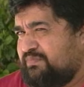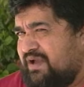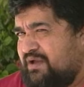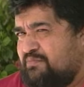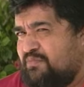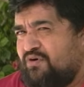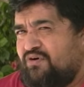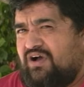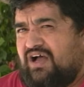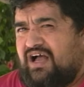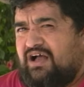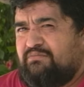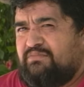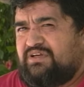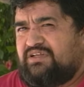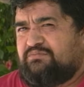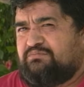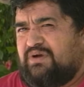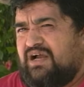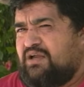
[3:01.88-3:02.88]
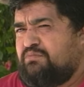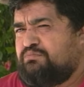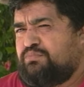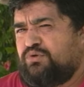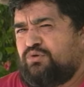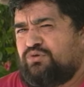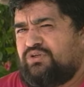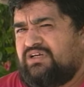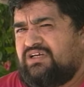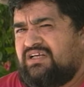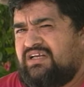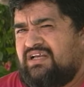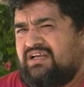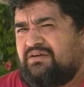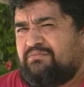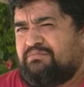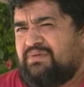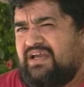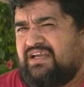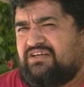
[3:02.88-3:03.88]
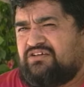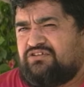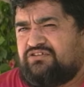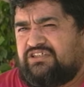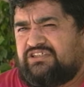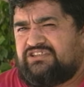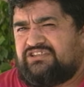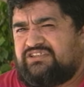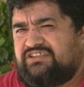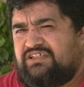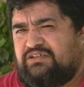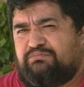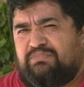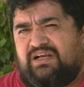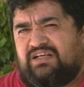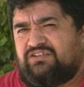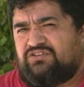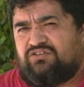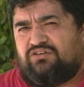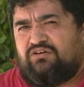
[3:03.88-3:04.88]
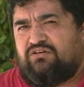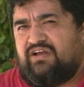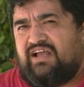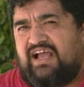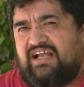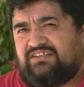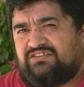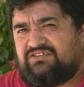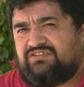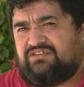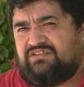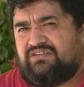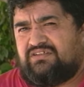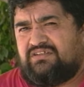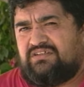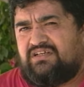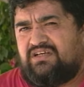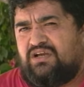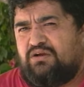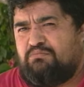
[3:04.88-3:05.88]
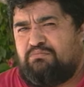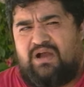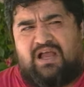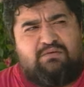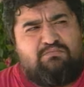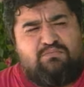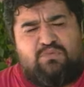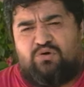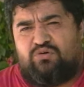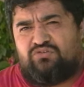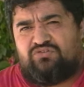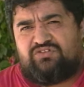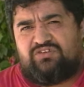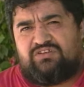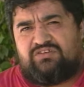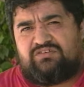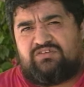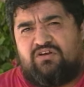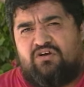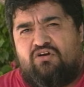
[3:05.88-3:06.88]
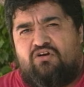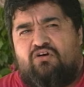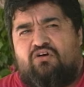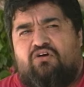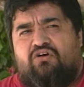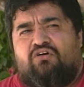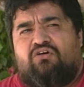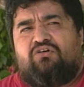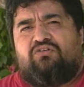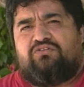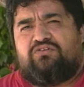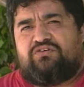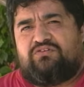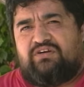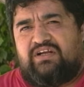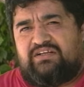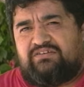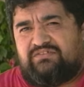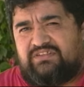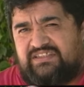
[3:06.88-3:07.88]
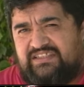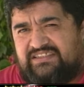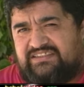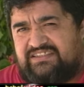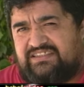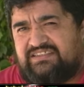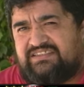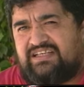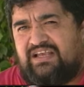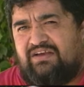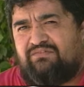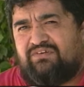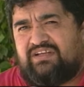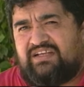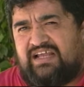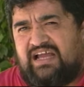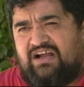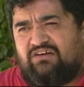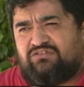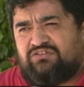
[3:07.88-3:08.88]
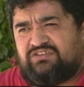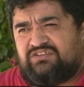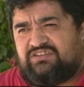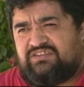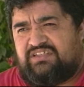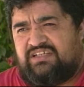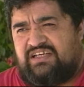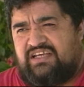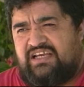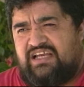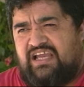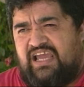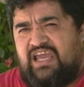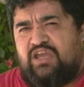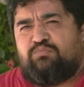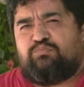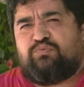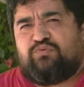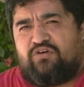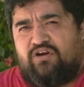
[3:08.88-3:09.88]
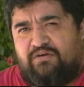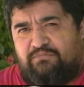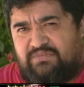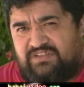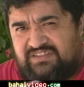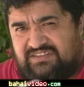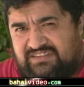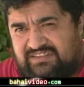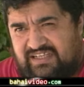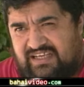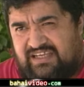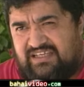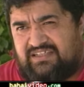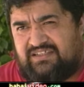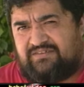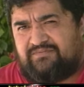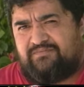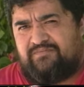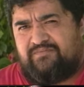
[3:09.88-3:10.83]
by Muhammad, by Buddha, by Krishna, by Zoroaster, by Moses. All the great religions have announced a promised day,